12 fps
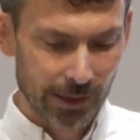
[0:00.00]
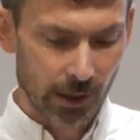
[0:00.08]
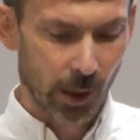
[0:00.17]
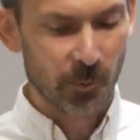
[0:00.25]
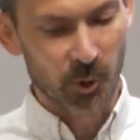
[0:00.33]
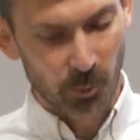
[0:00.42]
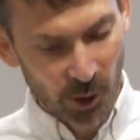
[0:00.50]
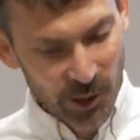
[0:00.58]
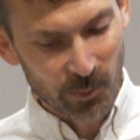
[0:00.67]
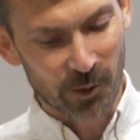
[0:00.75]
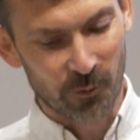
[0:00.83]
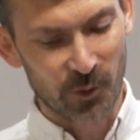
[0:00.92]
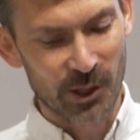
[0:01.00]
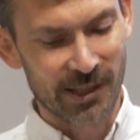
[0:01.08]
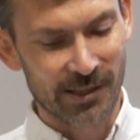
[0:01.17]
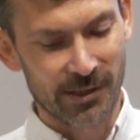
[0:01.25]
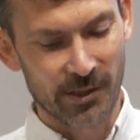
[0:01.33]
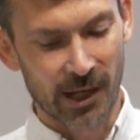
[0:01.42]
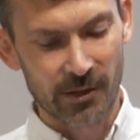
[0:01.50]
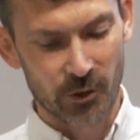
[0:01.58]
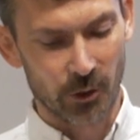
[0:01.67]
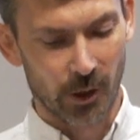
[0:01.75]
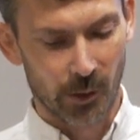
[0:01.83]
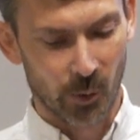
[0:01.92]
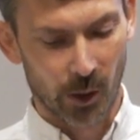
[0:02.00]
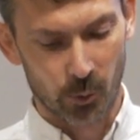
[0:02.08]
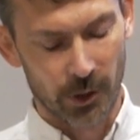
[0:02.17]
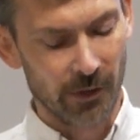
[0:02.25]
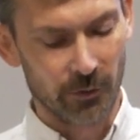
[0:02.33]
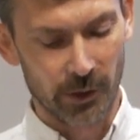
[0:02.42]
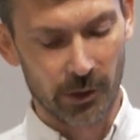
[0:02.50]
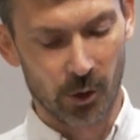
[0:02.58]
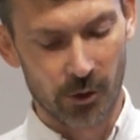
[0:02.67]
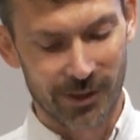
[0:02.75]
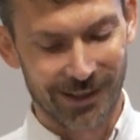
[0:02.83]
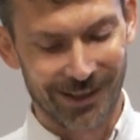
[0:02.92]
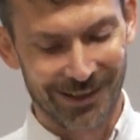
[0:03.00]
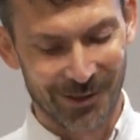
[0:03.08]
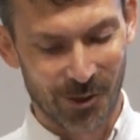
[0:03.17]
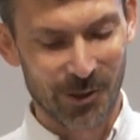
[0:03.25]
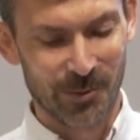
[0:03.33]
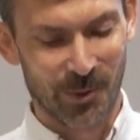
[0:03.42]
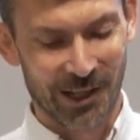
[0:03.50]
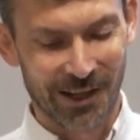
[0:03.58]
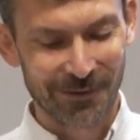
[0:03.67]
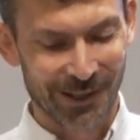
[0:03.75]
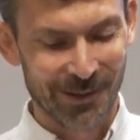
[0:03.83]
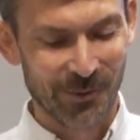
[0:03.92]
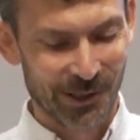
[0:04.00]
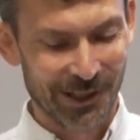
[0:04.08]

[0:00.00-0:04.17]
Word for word: I'm surprised by the physicist's answer. I, I would definitely not say not in my lifetime.